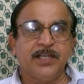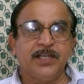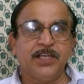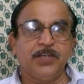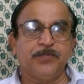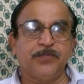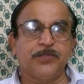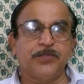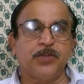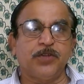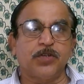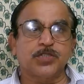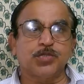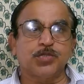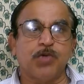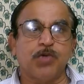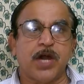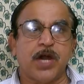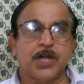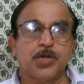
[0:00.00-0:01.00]
If those
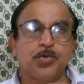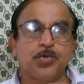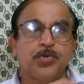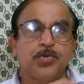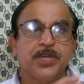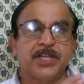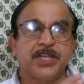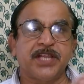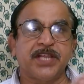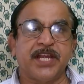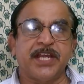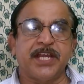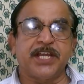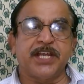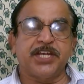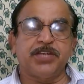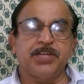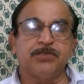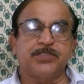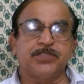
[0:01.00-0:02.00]
who are doing the
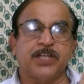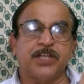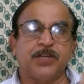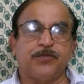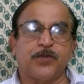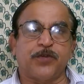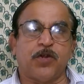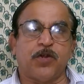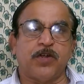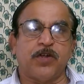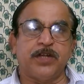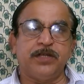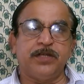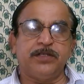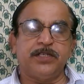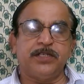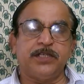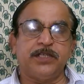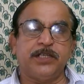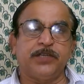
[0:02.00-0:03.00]
negatives and fraud,
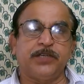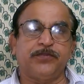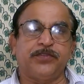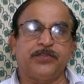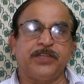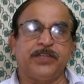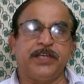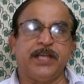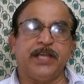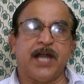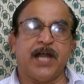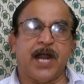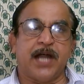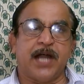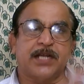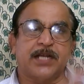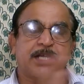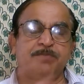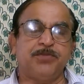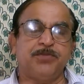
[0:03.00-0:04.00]
if they
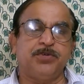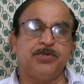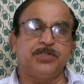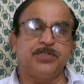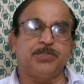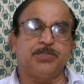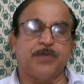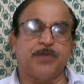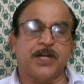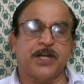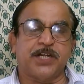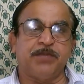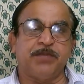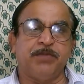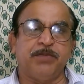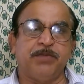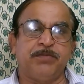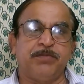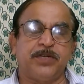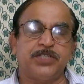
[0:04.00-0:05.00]
are Communist Party
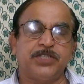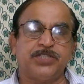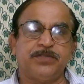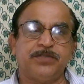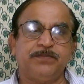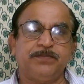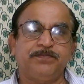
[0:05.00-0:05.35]
members,